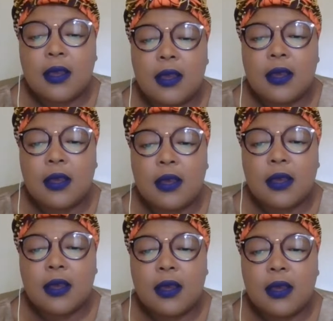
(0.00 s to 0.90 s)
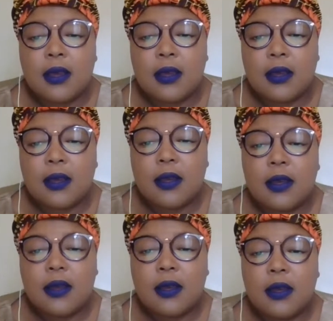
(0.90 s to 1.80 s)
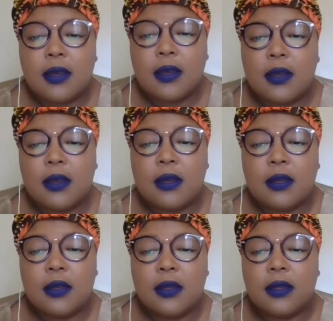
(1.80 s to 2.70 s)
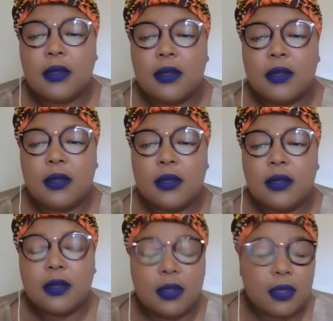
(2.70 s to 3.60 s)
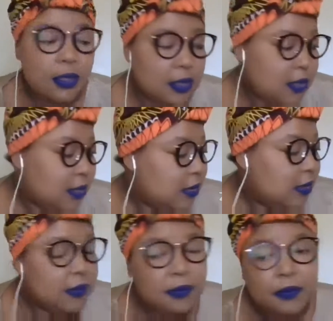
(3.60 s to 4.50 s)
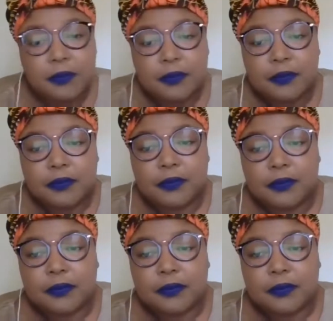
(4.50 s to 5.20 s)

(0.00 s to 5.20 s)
Absolutely. Sure. You've covered quite a lot. Dr. Nyati, if I could also